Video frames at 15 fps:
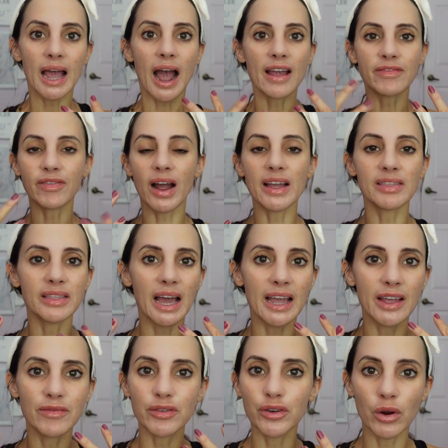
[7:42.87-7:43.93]
I find
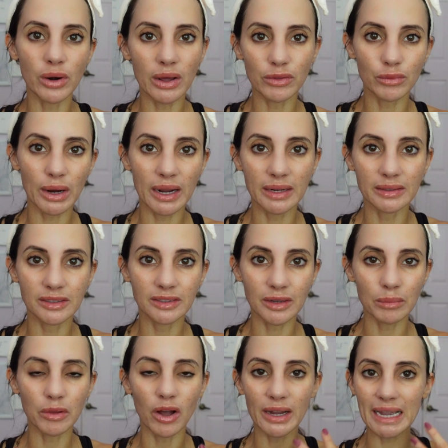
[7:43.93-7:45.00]
that if you don't have the right
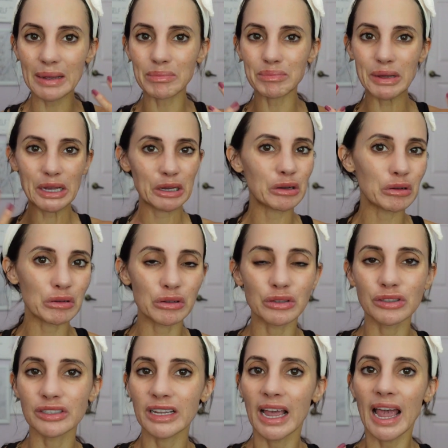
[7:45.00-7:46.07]
sunblock, it
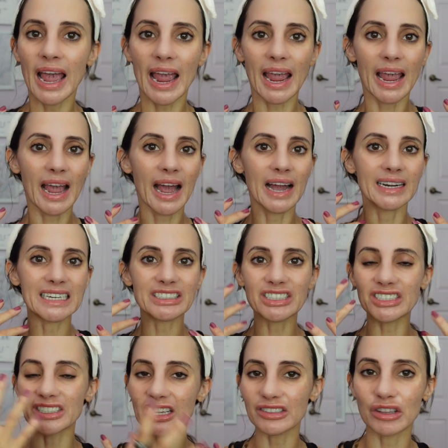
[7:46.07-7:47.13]
pills and it
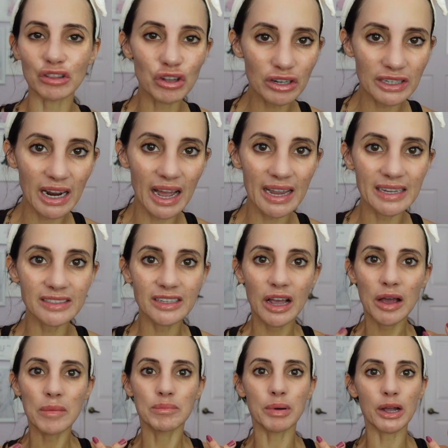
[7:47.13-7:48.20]
just doesn't look nice,
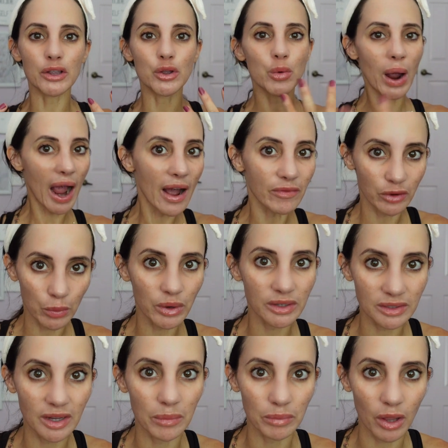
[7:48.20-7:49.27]
but you have to wear
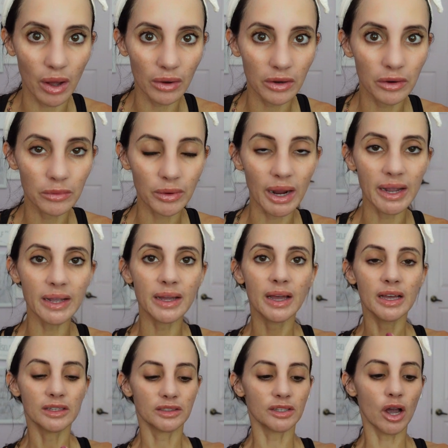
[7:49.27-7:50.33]
sunblock, right?
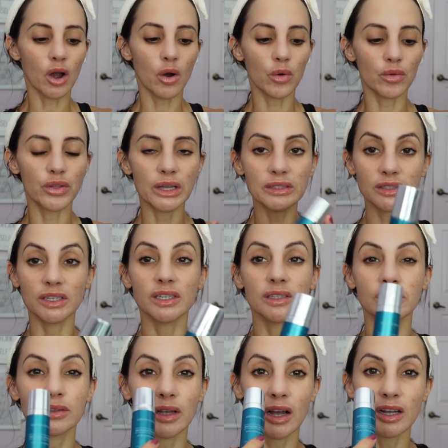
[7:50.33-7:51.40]
So this
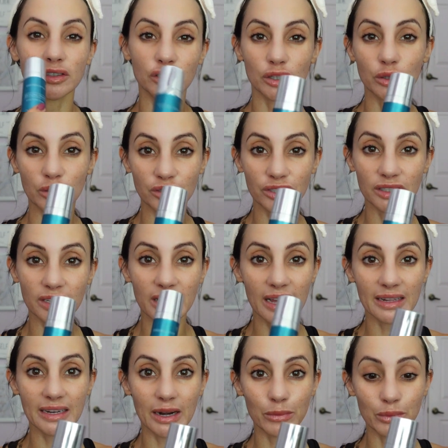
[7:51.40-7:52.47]
is a solution to
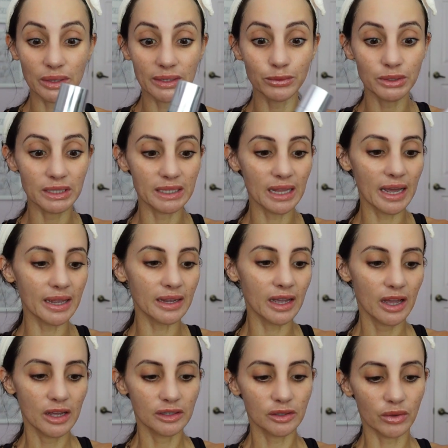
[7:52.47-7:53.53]
that I really, really
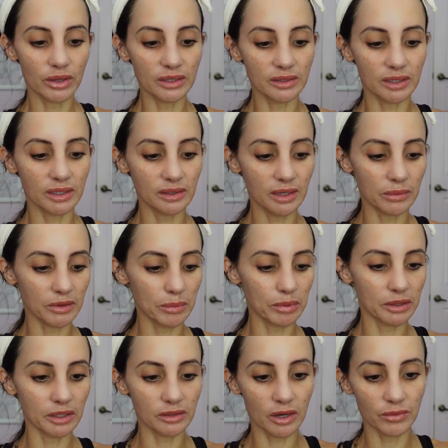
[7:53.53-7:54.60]
like. So this is, I'm gonna
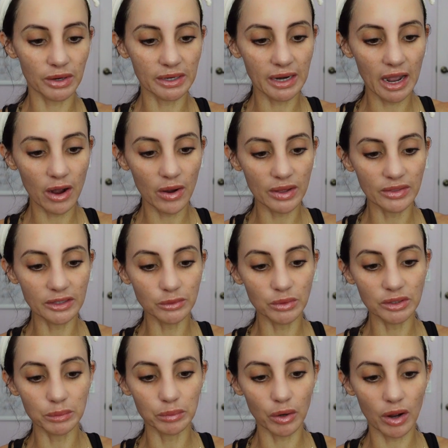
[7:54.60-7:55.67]
put this on right now, and this
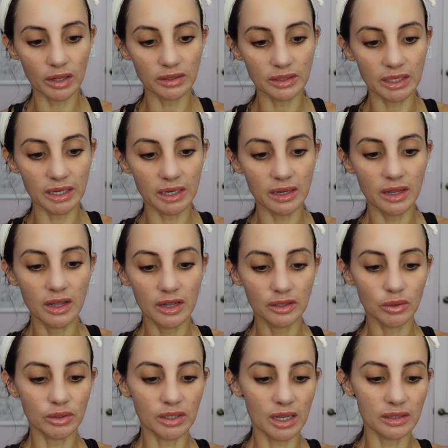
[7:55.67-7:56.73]
one's bronzing,
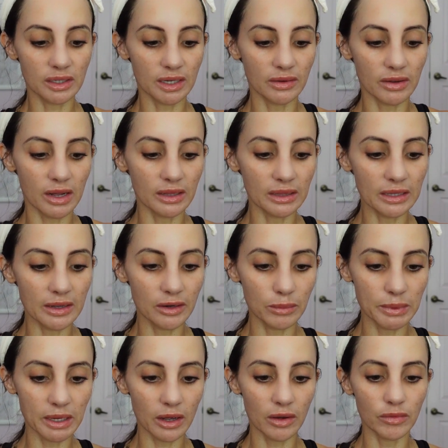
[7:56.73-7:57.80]
so it does get a little
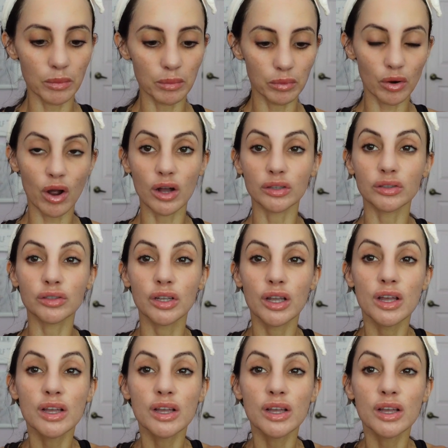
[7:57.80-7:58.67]
bit of a bronze